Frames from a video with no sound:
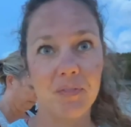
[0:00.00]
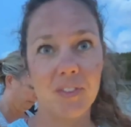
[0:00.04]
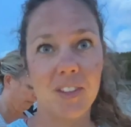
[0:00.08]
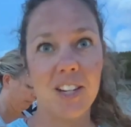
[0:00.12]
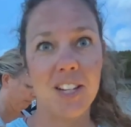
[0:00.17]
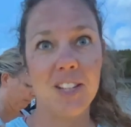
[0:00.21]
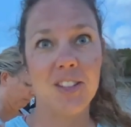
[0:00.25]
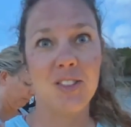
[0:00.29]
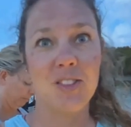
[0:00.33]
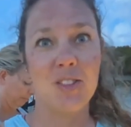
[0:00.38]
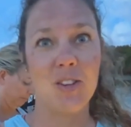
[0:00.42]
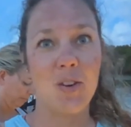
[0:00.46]

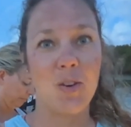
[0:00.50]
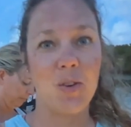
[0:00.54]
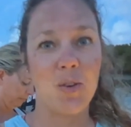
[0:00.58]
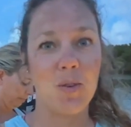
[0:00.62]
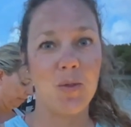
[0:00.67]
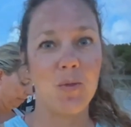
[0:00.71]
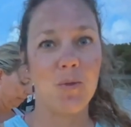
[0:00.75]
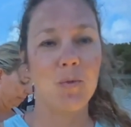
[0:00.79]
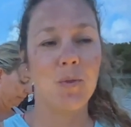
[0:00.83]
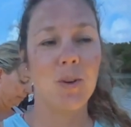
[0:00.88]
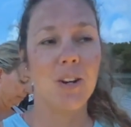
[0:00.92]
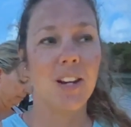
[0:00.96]
and so
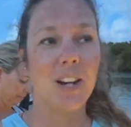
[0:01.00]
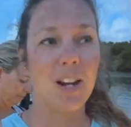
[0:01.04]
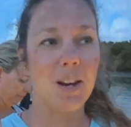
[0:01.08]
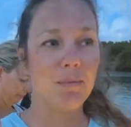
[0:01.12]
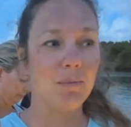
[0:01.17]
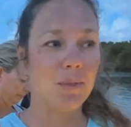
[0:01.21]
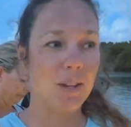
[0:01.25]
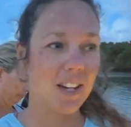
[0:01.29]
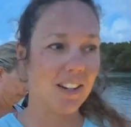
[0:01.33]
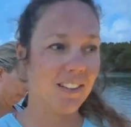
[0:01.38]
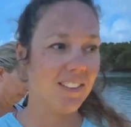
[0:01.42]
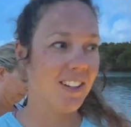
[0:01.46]
we came
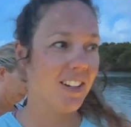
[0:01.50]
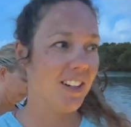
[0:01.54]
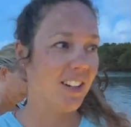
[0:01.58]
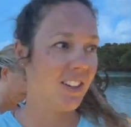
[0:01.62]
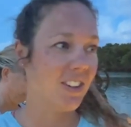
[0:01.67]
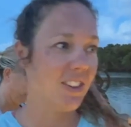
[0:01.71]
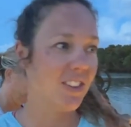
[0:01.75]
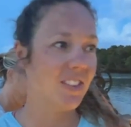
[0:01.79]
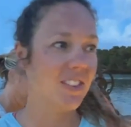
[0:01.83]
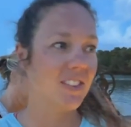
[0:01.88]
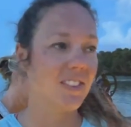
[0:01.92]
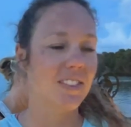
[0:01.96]
down here
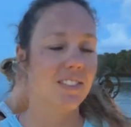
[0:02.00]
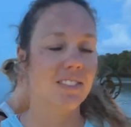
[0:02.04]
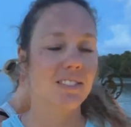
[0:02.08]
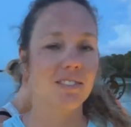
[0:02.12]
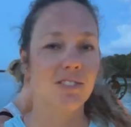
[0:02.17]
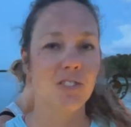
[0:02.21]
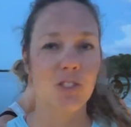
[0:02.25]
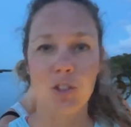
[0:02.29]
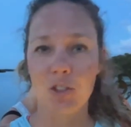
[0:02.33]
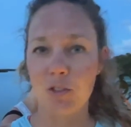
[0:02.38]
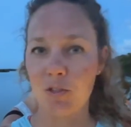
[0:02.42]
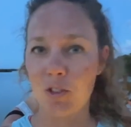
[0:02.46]

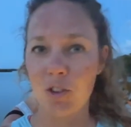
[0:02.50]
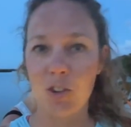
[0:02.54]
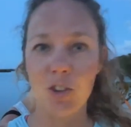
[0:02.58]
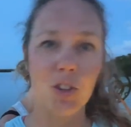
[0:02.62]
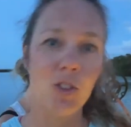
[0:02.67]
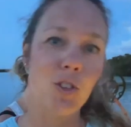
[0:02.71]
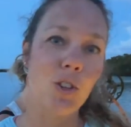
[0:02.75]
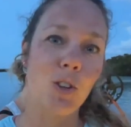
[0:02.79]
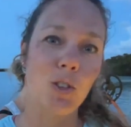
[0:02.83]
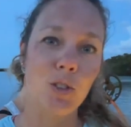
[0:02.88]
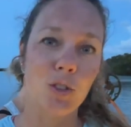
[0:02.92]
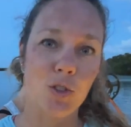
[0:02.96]
just for an
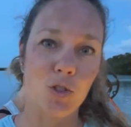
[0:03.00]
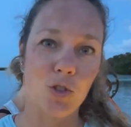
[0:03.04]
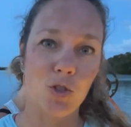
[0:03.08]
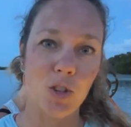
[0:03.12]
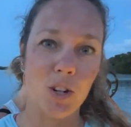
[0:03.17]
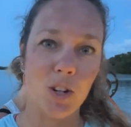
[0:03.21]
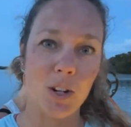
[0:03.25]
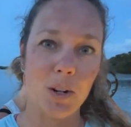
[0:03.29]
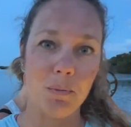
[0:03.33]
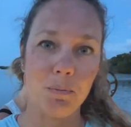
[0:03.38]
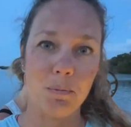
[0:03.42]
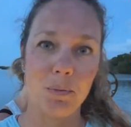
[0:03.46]
adults
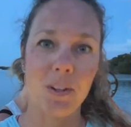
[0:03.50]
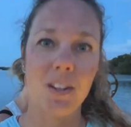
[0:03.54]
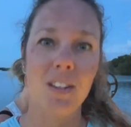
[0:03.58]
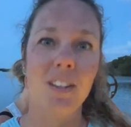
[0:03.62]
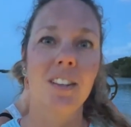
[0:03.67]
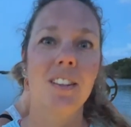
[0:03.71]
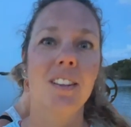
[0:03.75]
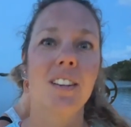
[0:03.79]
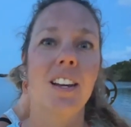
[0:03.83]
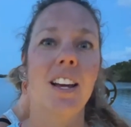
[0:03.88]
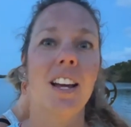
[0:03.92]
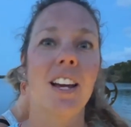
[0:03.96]
trip
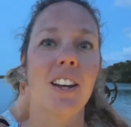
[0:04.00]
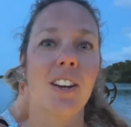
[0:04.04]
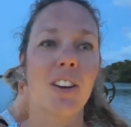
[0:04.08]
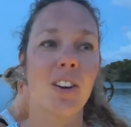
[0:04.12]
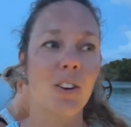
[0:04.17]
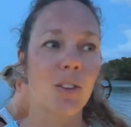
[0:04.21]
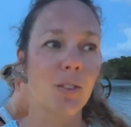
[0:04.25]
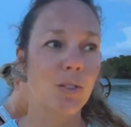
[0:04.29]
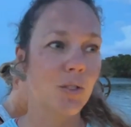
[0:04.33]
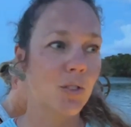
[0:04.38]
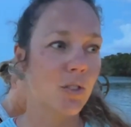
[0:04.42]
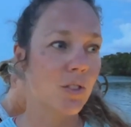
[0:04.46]
and
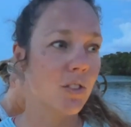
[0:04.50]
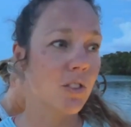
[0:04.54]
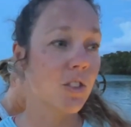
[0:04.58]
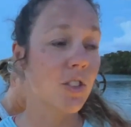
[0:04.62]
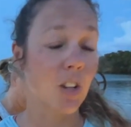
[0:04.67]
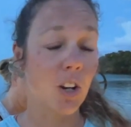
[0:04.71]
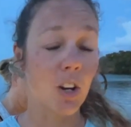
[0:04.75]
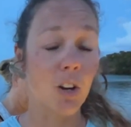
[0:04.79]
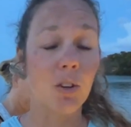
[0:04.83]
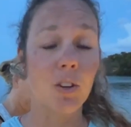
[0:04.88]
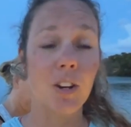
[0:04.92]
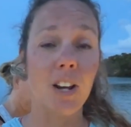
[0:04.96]
go
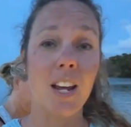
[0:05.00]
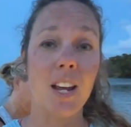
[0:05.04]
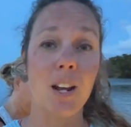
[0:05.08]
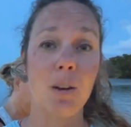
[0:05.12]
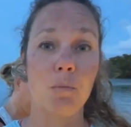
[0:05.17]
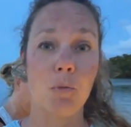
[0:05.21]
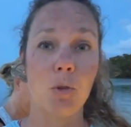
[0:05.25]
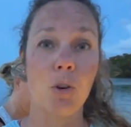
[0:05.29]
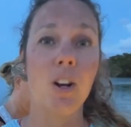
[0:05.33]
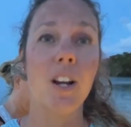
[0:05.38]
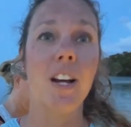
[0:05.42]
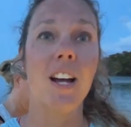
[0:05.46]
to Anna
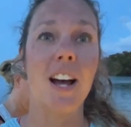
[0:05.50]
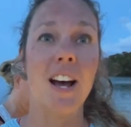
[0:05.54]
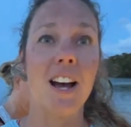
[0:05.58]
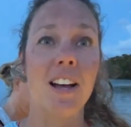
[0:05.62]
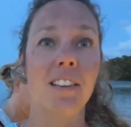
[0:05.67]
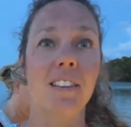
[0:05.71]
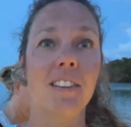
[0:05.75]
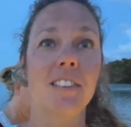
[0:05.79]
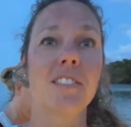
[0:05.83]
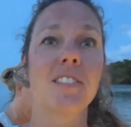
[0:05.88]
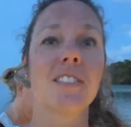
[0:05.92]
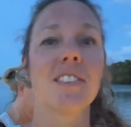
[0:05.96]
Maria
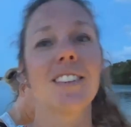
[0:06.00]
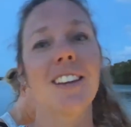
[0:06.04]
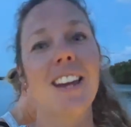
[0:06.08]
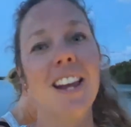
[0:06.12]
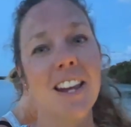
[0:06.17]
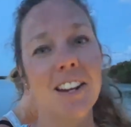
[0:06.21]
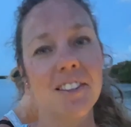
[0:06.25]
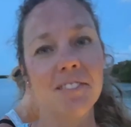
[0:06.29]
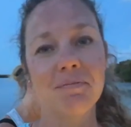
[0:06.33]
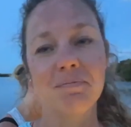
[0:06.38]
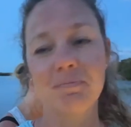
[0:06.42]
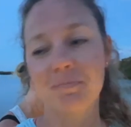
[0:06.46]
Island
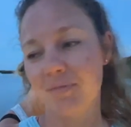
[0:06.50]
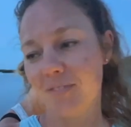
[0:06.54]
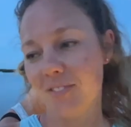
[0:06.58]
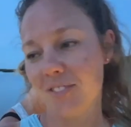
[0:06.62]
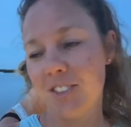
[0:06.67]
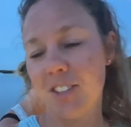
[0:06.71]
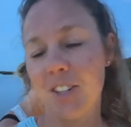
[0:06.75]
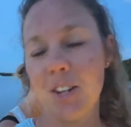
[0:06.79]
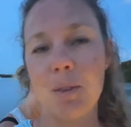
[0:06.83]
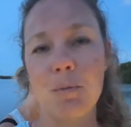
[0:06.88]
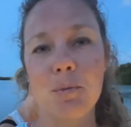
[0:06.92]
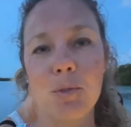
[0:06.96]
and to
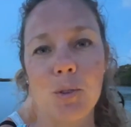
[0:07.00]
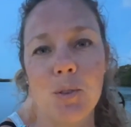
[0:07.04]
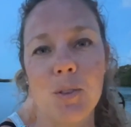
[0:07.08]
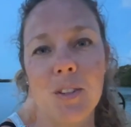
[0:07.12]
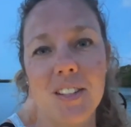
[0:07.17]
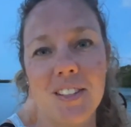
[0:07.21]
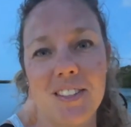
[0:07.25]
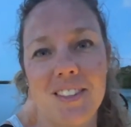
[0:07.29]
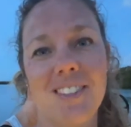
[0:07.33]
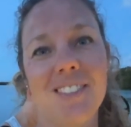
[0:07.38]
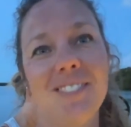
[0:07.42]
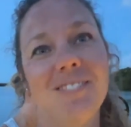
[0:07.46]
come do this.